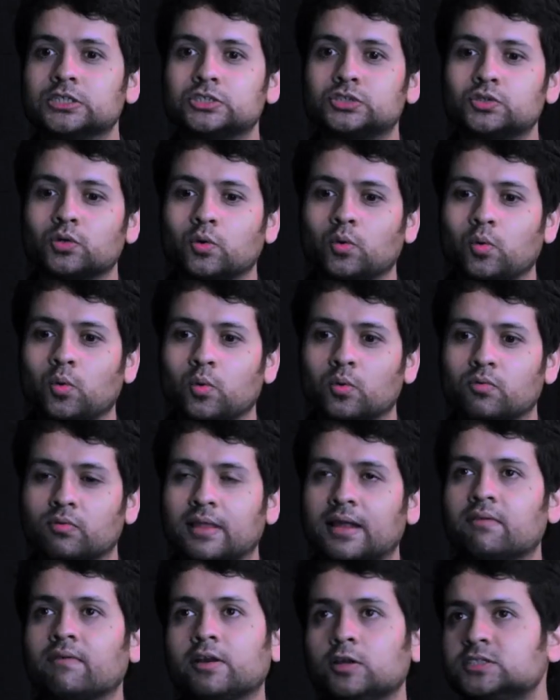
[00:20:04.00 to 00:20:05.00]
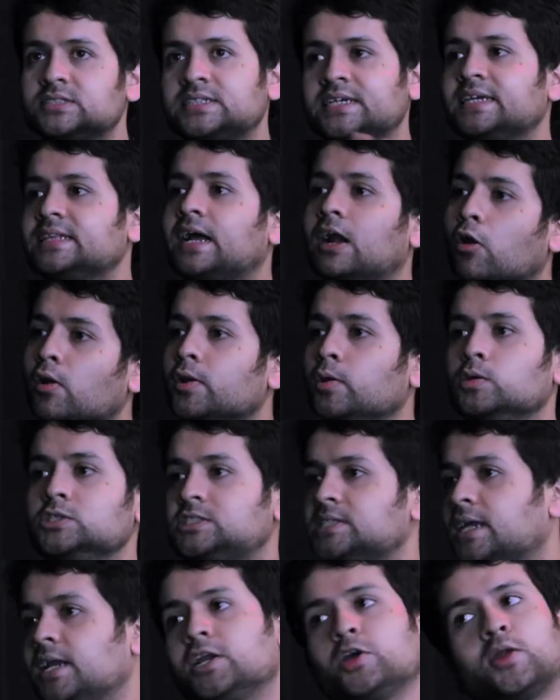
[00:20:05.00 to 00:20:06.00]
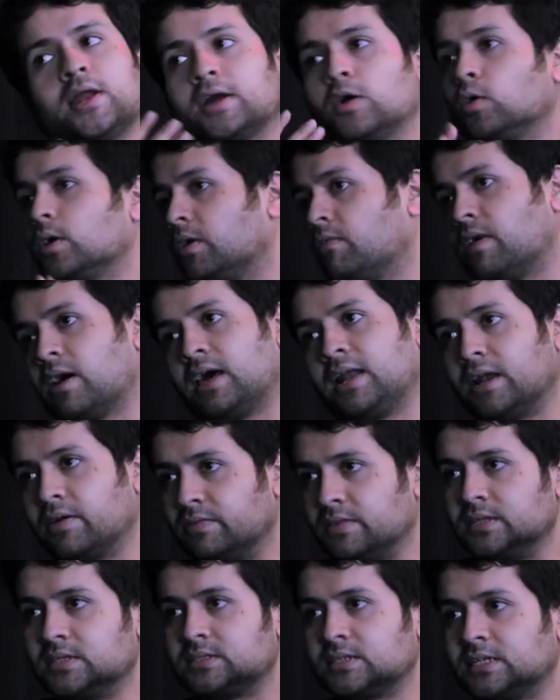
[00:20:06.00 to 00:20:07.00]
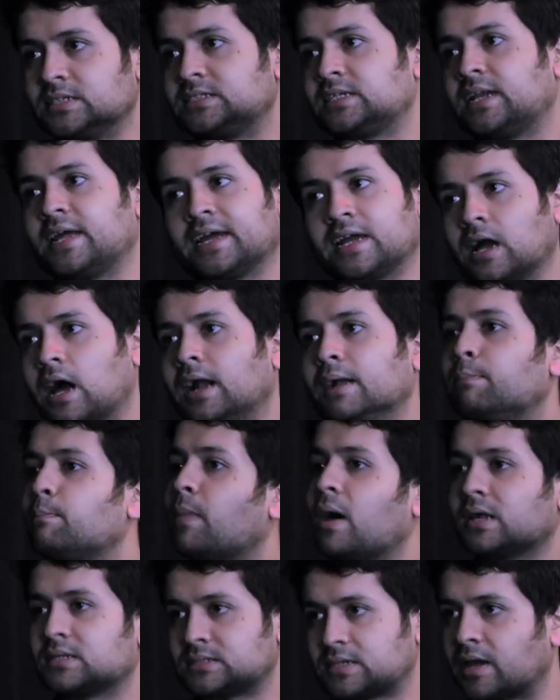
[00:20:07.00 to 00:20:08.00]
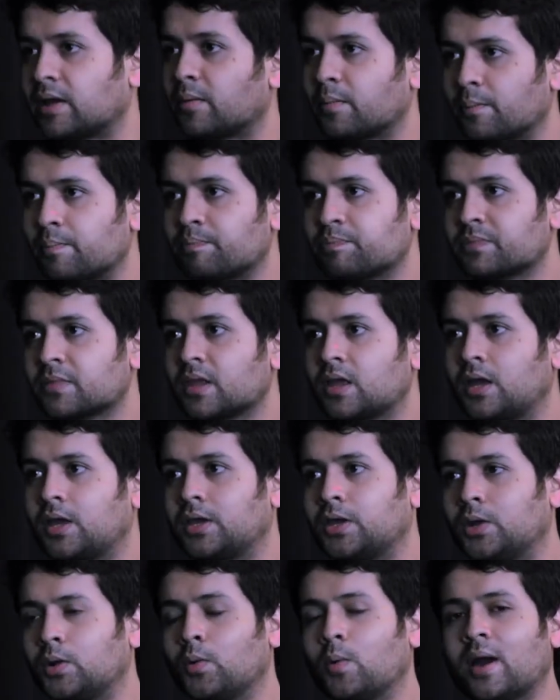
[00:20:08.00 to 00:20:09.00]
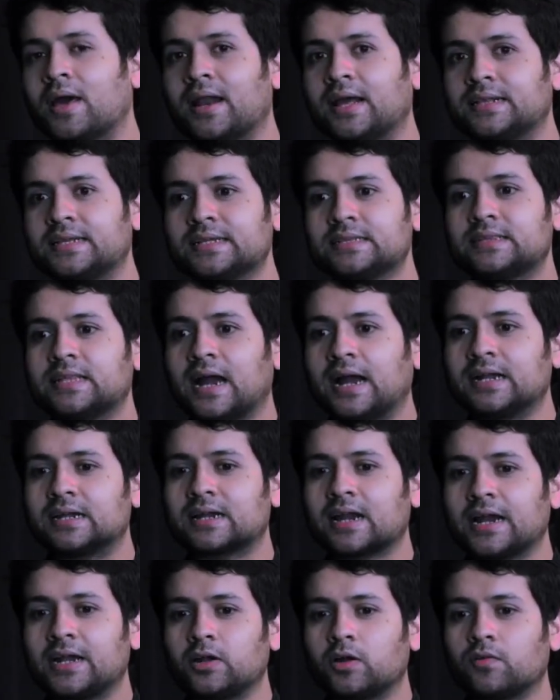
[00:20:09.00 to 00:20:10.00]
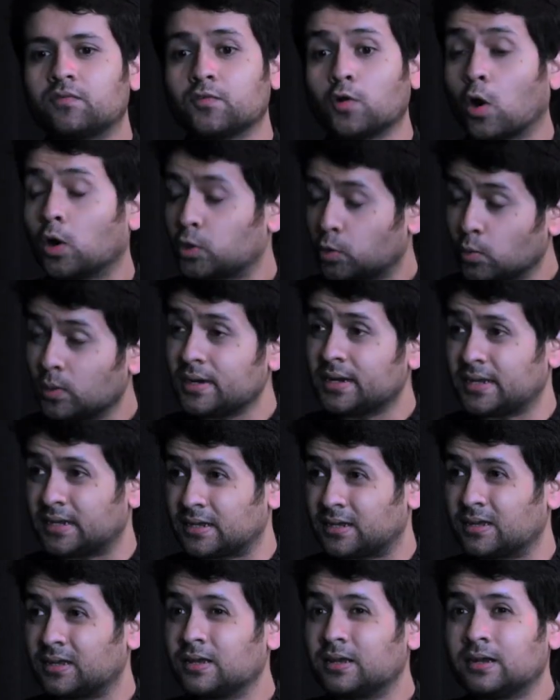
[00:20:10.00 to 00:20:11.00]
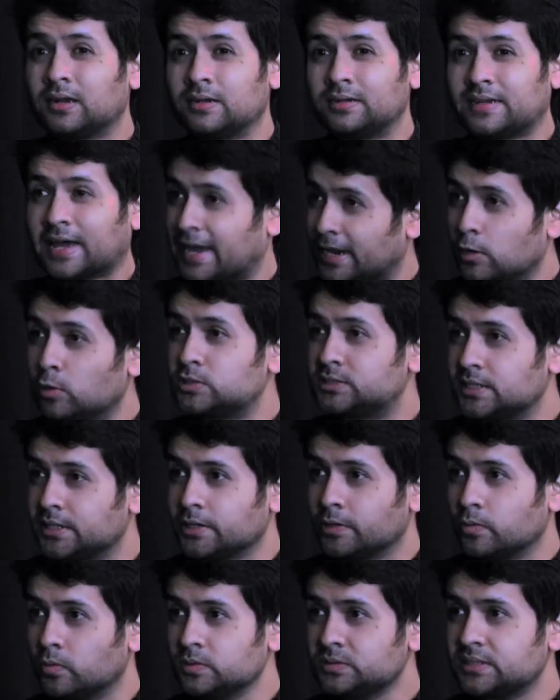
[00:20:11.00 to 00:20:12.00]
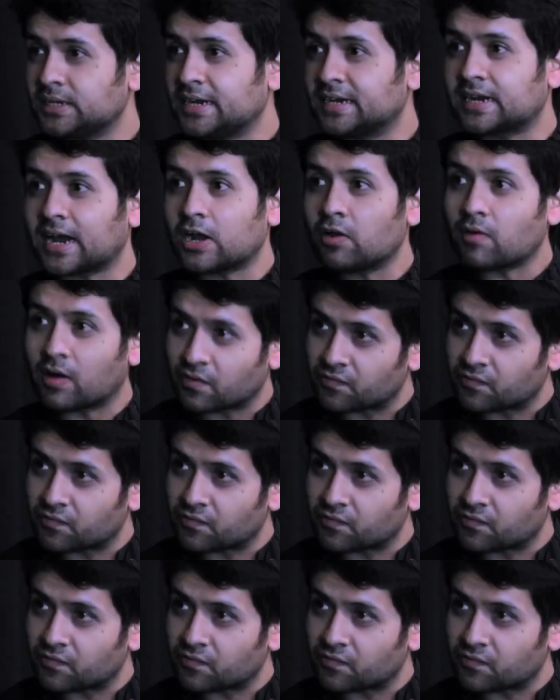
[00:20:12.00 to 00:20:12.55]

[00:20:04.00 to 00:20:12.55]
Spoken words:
So then when you see that on news channel, you're like, okay, wow, I love this. It's like art pastime. And I think that kind of not only dilutes the news, it kind